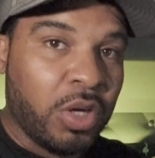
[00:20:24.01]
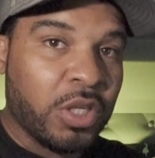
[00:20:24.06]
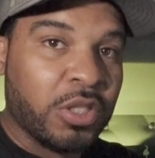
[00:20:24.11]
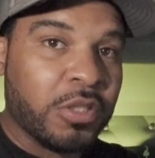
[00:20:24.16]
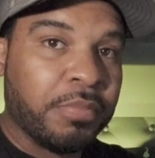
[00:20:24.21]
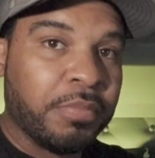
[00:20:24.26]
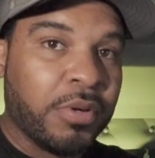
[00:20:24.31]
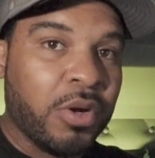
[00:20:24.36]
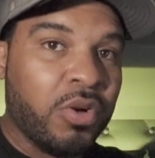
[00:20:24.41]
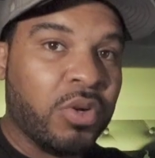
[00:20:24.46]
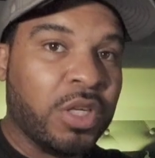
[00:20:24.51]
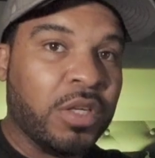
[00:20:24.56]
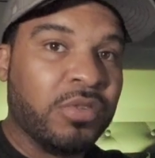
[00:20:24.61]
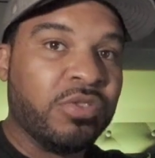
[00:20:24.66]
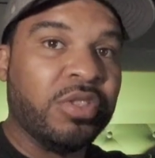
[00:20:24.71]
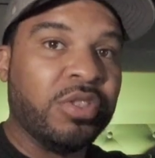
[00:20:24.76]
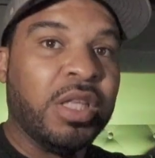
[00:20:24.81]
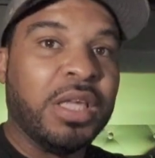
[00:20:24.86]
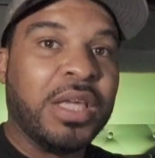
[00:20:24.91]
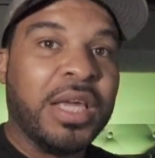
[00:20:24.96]
because the Pro
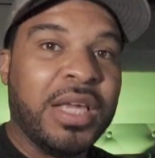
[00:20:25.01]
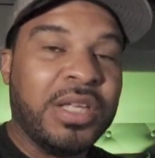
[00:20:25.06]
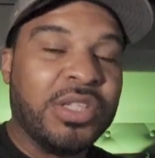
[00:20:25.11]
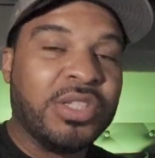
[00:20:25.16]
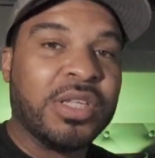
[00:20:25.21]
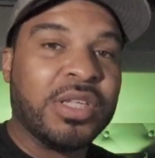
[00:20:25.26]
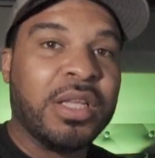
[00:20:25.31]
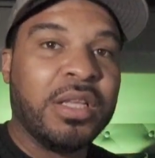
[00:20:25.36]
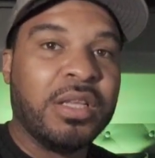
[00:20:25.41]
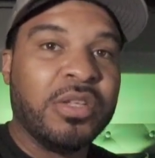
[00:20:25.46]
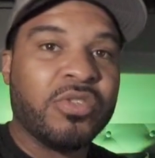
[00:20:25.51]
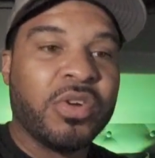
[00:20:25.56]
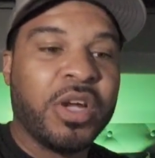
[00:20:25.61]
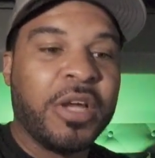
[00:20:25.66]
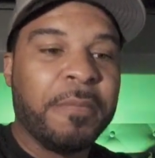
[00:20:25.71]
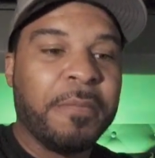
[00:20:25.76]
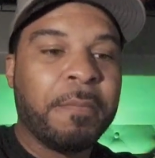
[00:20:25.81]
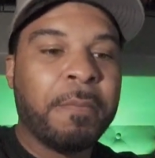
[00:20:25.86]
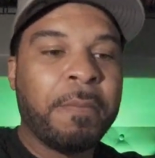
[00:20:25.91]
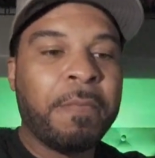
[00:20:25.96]
gives you the gain settings,
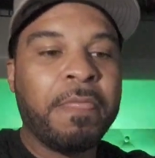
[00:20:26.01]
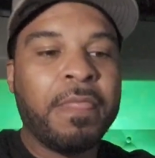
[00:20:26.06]
right?